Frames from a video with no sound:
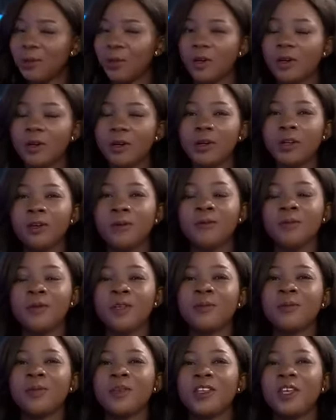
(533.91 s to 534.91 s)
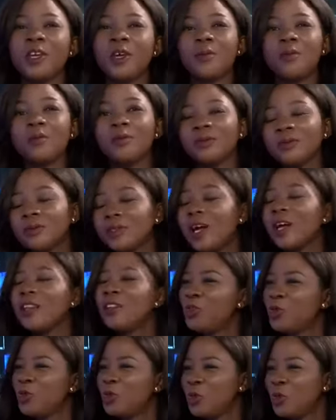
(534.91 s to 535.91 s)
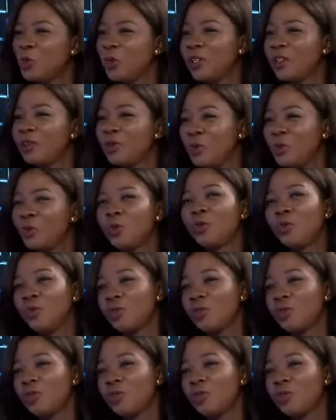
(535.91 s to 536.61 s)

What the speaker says: but it became an issue when 2,